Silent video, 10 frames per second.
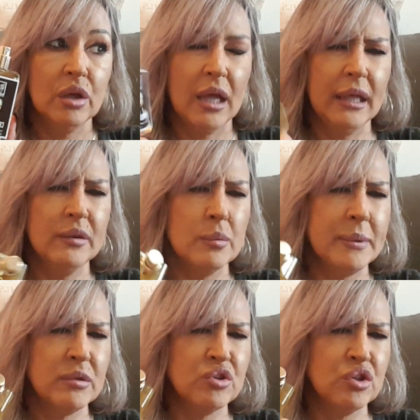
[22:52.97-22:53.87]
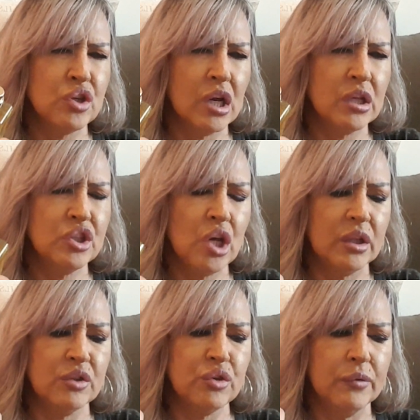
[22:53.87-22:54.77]
I like their Belgian
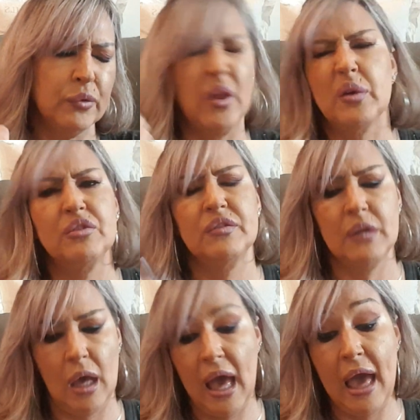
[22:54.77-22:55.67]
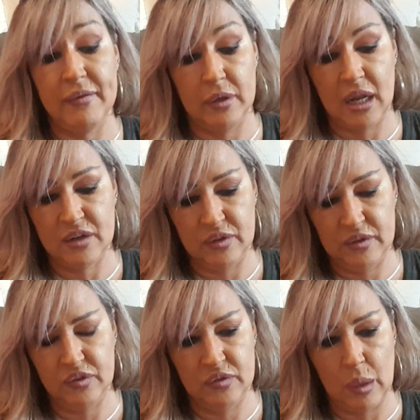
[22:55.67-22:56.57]
chocolate truffle though. It's just not, I have it.
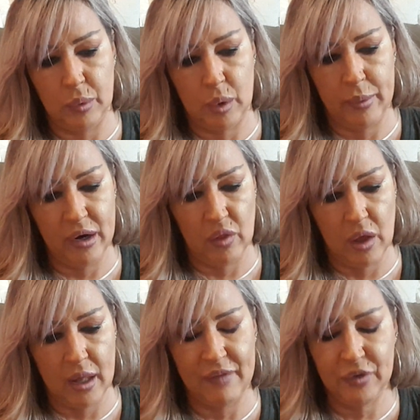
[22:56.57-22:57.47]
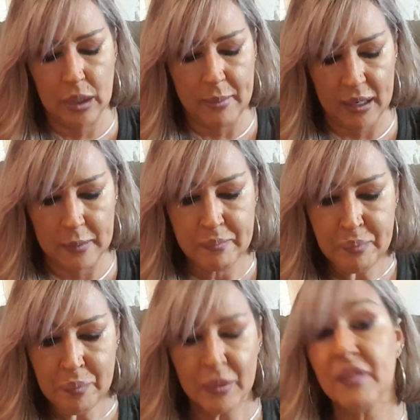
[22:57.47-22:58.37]
It's just not one I wear a lot. I forget about it.
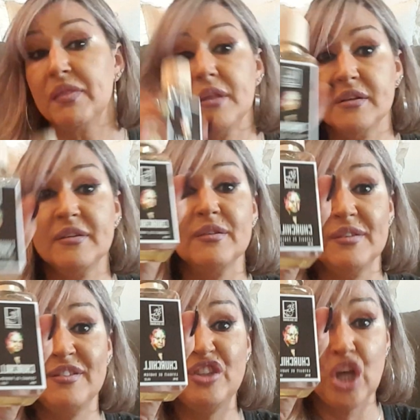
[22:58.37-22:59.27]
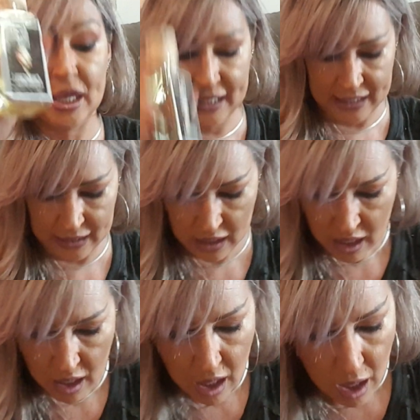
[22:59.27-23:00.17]
This is stunning.
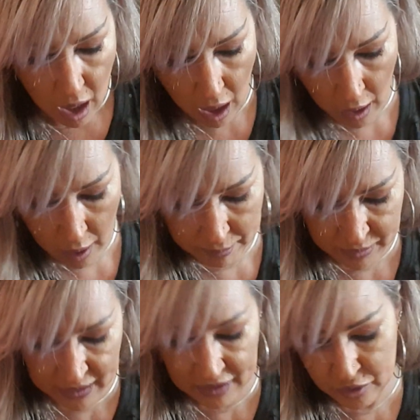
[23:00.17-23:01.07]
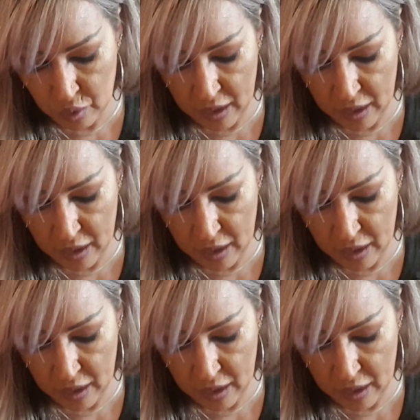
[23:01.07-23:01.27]
And I do